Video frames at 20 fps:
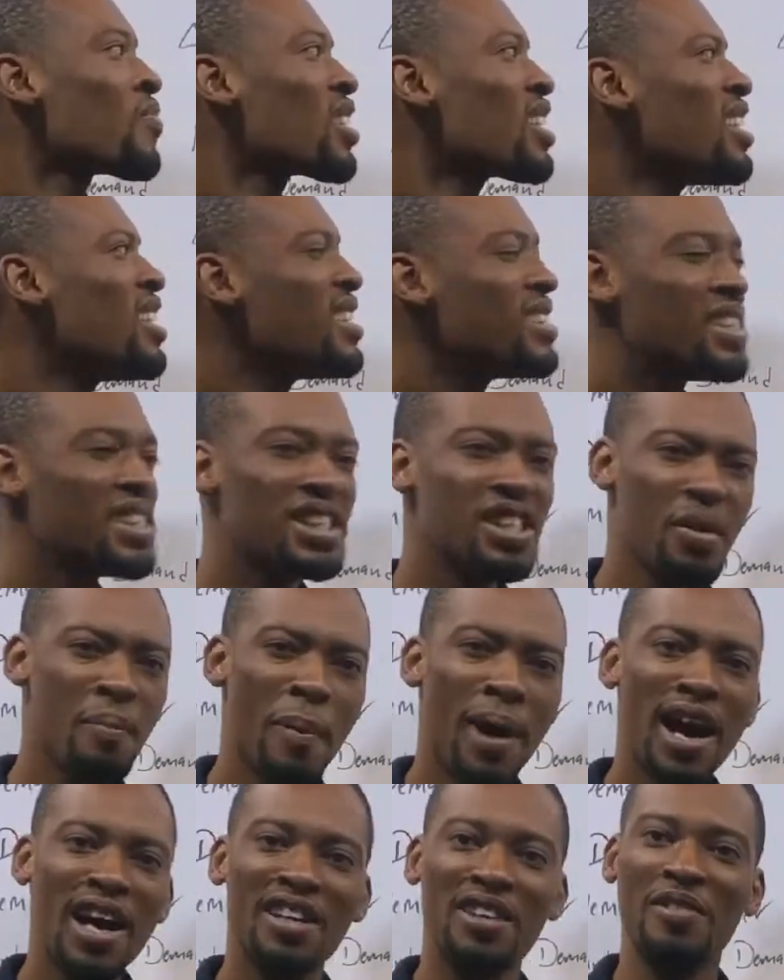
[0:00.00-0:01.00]
is the
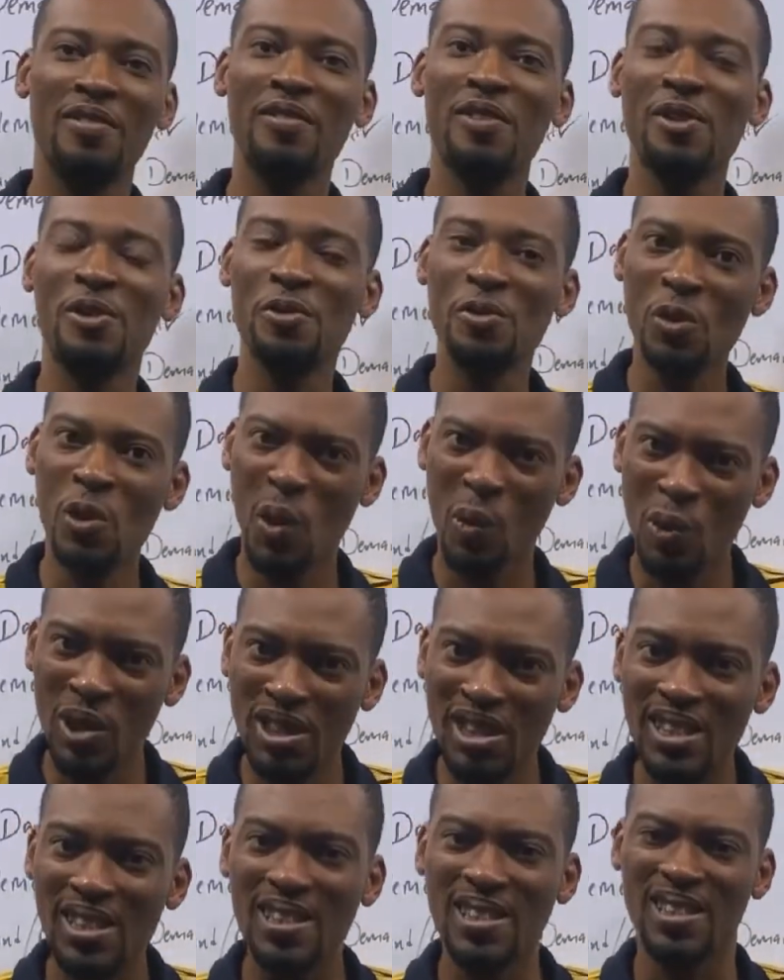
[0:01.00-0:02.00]
demand for two
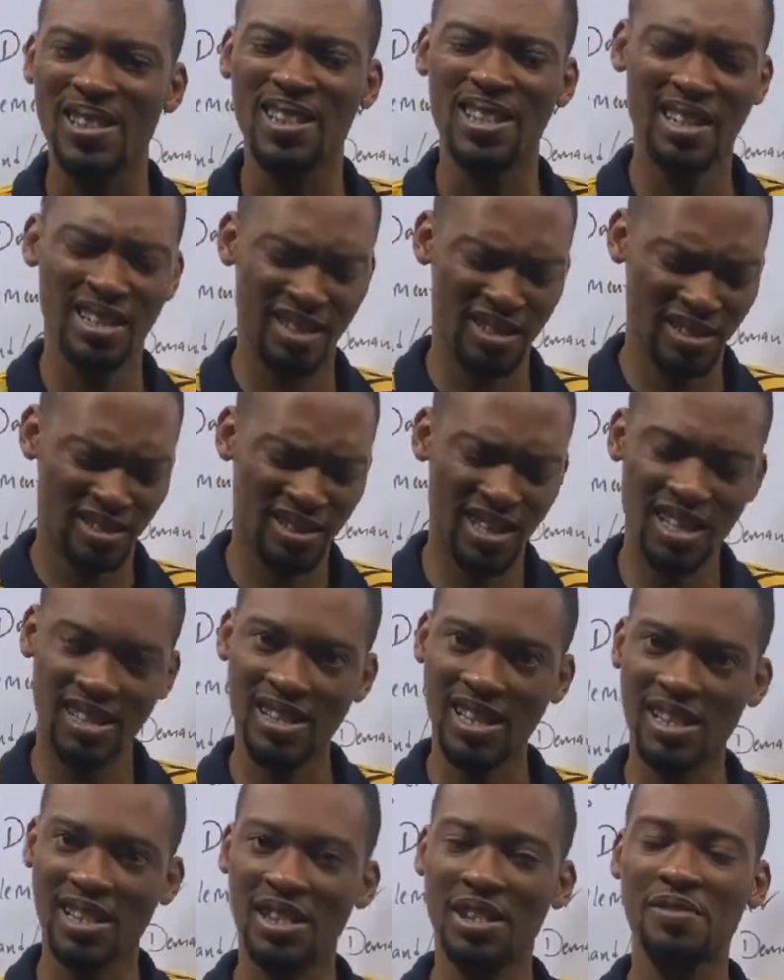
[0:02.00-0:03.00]
commodities that
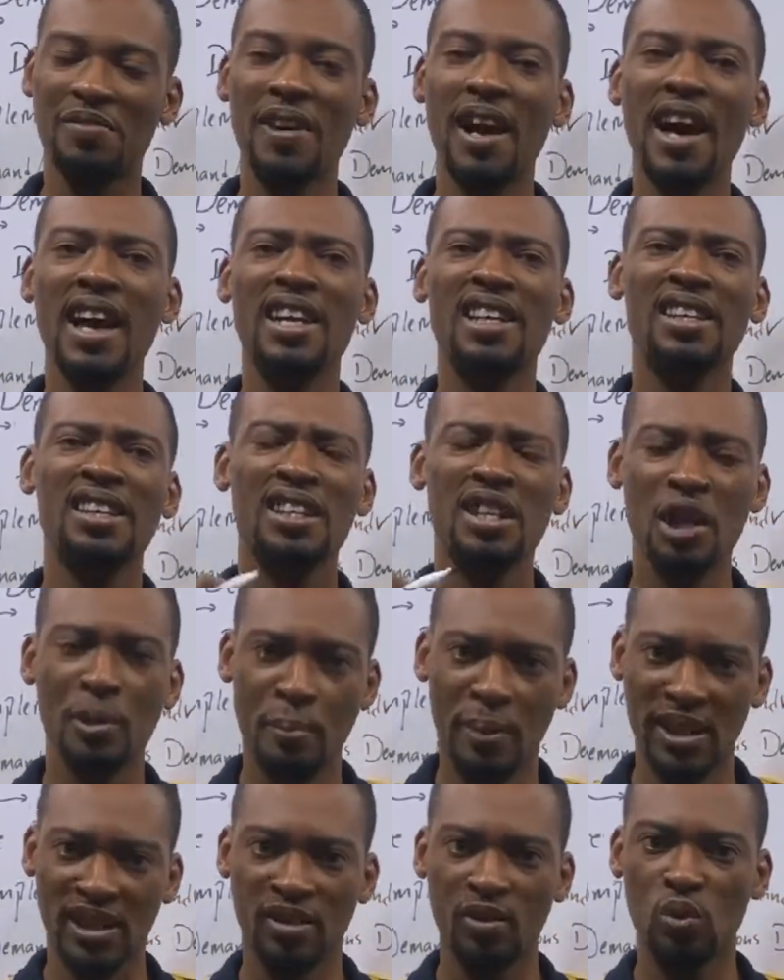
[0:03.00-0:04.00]
satisfy a
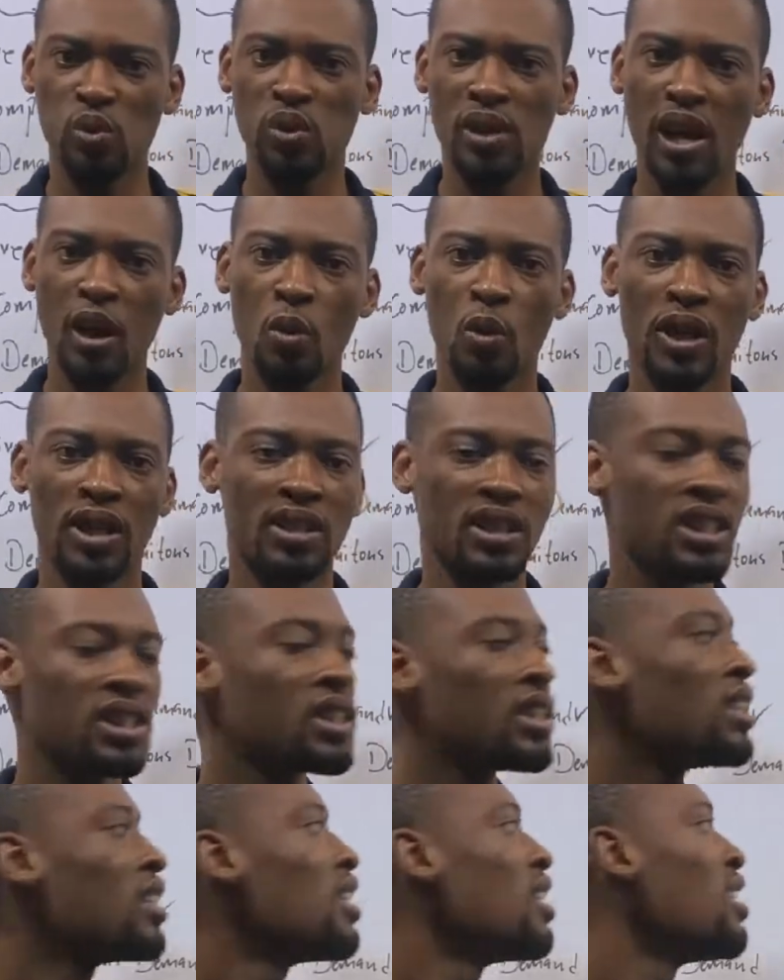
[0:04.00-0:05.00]
particular want.
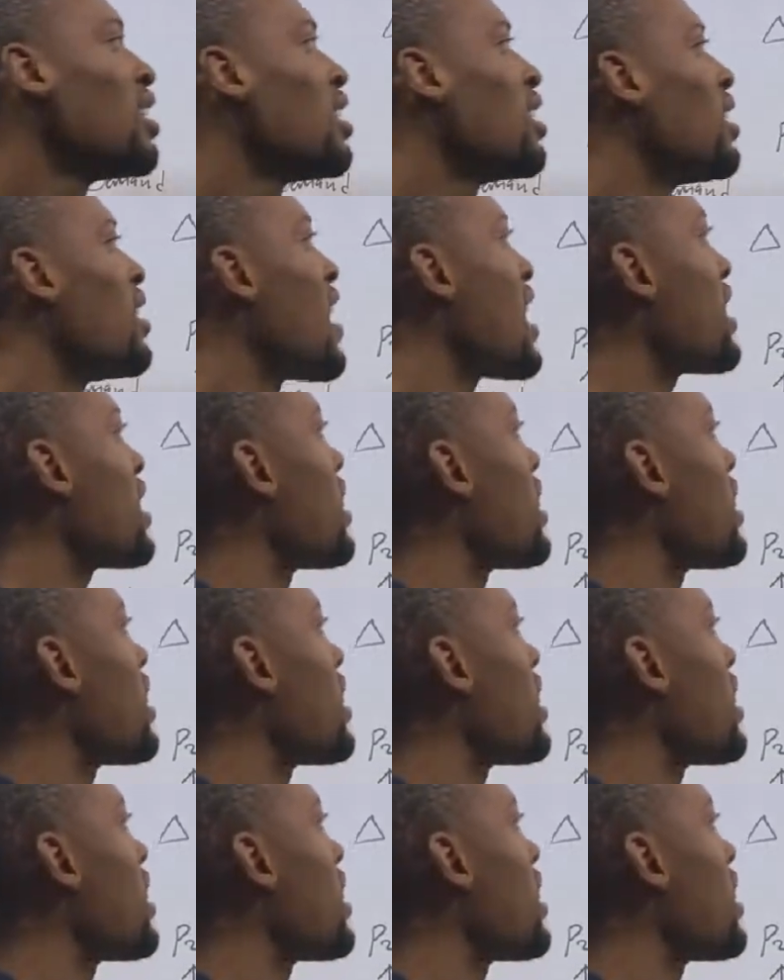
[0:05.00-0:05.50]
Let's